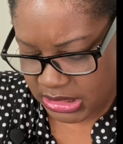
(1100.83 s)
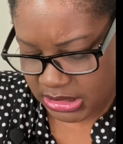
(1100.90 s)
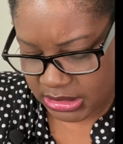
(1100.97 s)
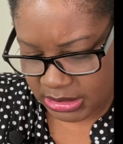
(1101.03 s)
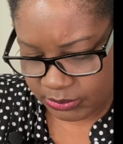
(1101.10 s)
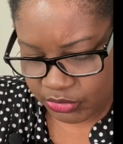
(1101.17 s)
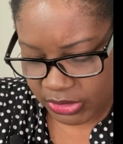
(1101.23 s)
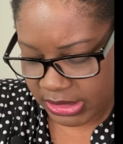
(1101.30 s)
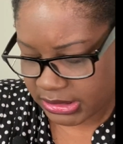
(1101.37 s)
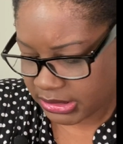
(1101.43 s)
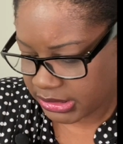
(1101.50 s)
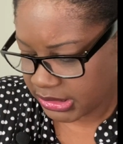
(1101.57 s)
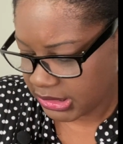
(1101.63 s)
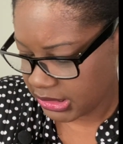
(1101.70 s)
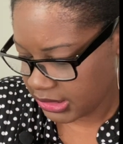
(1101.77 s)
And I'm trying to
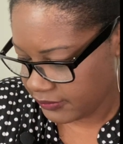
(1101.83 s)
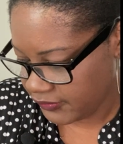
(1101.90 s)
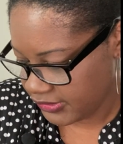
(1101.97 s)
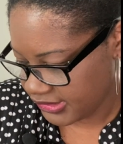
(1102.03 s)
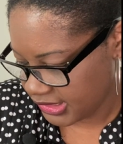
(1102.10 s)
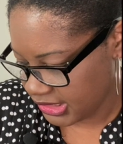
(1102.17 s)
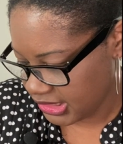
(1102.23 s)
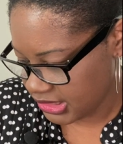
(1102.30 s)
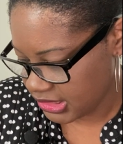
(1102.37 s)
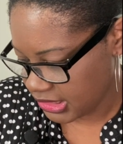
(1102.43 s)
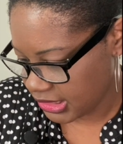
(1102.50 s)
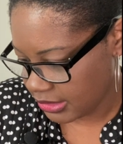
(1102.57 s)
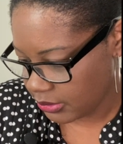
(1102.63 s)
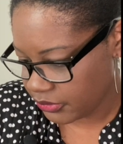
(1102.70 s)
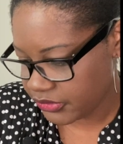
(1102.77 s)
think if it's
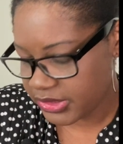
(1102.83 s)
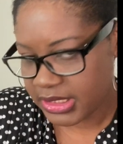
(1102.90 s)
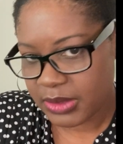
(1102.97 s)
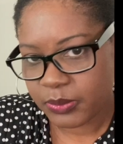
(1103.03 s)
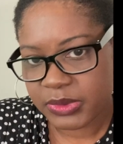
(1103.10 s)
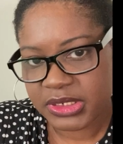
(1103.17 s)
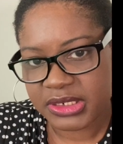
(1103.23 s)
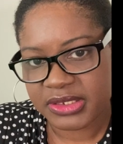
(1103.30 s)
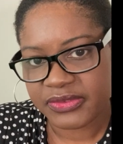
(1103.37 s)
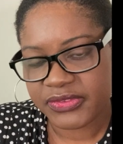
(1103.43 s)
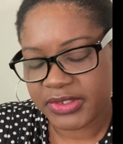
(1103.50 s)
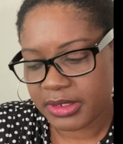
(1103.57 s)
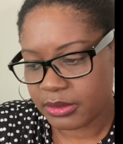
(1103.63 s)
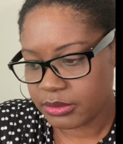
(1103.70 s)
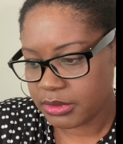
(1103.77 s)
anything else that I wanted to
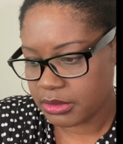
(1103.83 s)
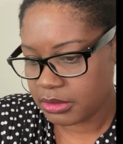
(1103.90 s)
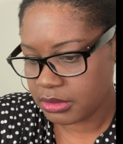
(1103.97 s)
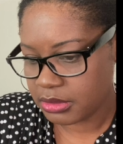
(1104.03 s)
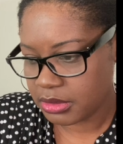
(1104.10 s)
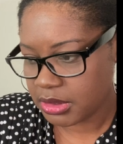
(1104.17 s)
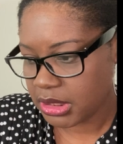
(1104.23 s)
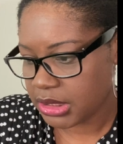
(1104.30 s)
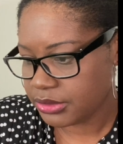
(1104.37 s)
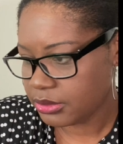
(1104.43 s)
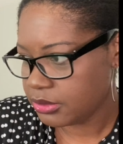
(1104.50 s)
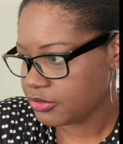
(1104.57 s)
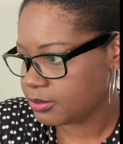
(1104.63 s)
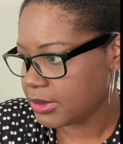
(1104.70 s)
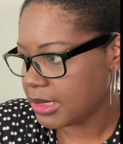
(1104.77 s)
tell y'all. I
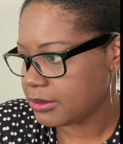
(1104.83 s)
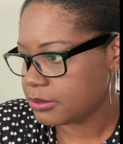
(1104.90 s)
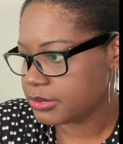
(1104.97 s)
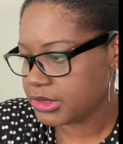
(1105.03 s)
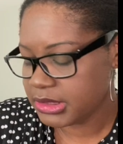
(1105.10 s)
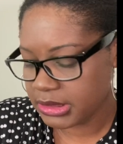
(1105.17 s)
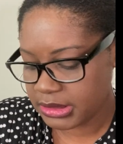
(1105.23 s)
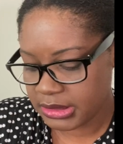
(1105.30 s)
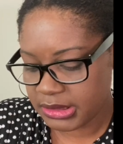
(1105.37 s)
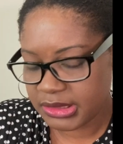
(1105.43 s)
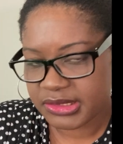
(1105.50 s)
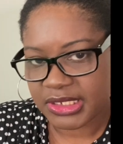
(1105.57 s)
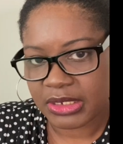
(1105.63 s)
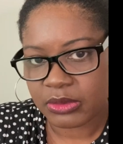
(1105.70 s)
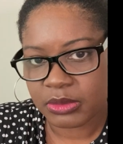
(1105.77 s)
know it probably
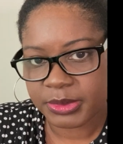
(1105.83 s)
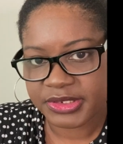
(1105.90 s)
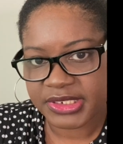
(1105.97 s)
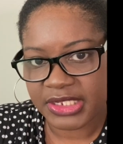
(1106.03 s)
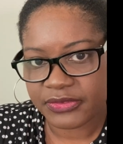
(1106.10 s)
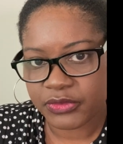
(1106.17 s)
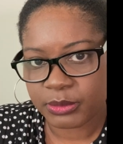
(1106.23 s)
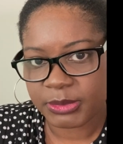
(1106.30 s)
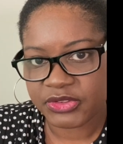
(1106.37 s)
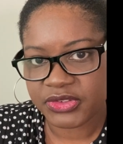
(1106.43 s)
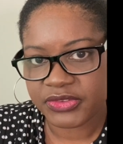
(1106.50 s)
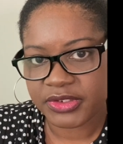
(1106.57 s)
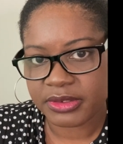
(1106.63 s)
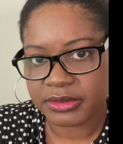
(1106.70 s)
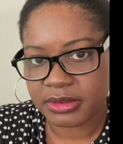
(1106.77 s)
is. I always got so much to
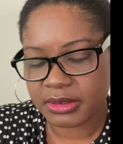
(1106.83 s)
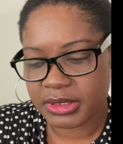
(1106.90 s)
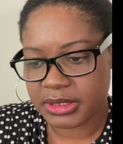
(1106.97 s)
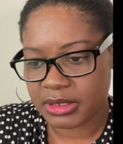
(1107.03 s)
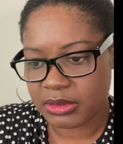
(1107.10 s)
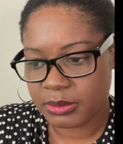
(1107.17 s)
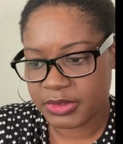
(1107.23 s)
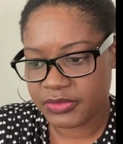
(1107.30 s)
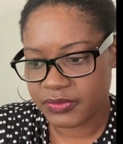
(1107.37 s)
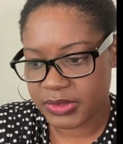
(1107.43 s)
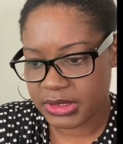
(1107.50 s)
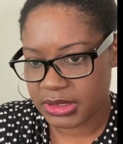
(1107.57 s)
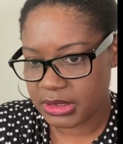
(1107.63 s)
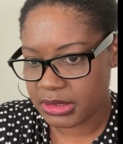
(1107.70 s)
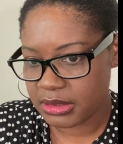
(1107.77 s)
tell y'all and I always
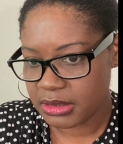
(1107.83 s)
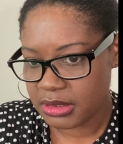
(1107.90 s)
forget.